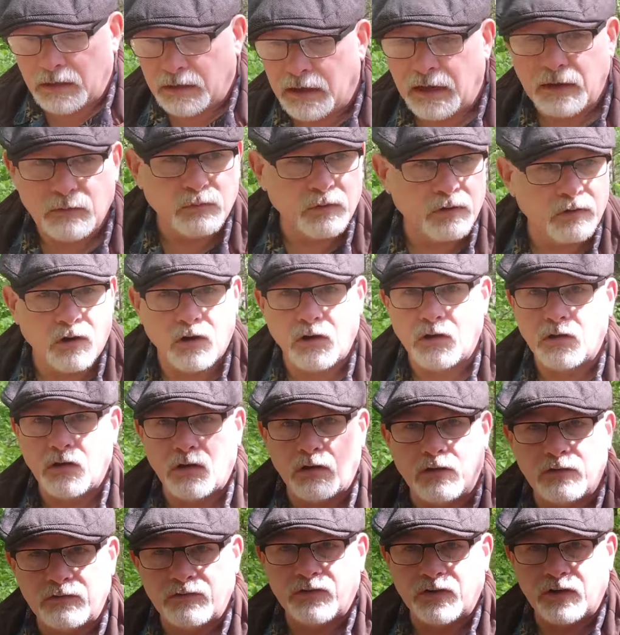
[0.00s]
Yeah, we've got a
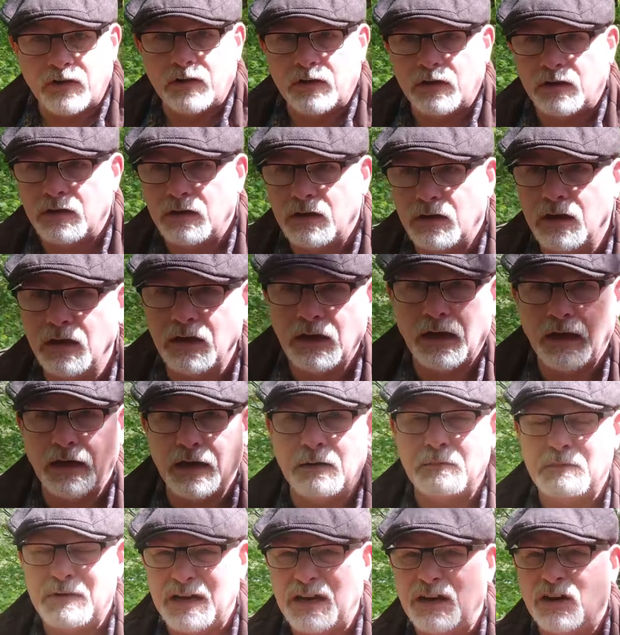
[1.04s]
lot of,
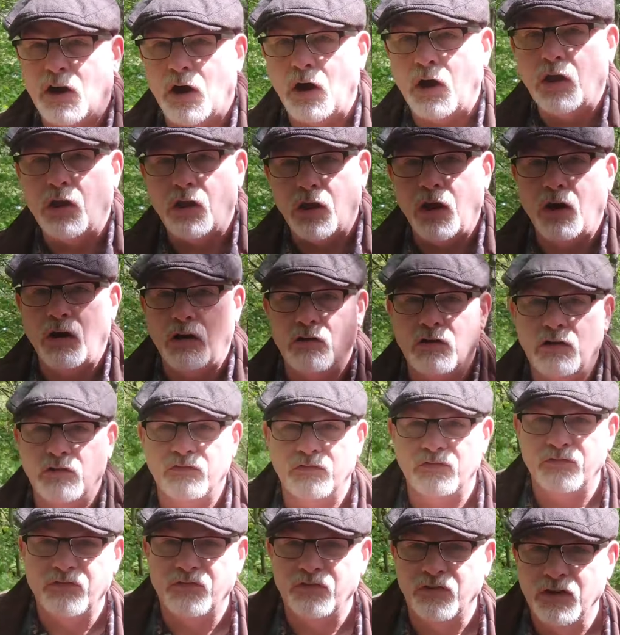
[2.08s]
and I mean a lot
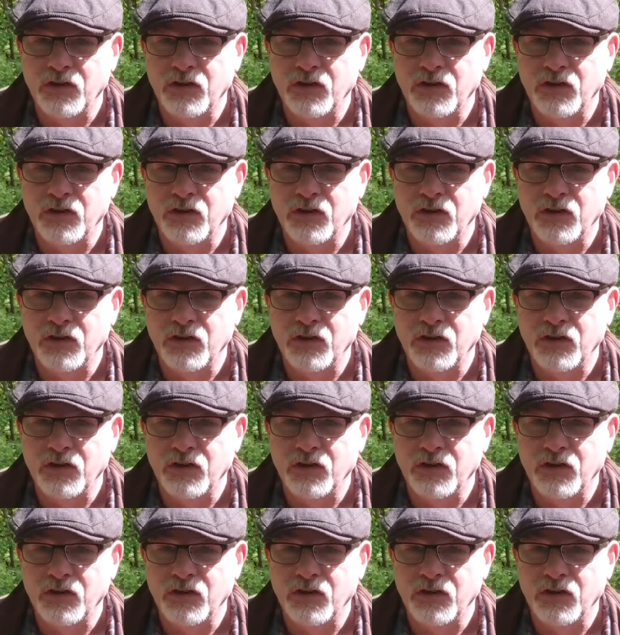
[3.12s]
of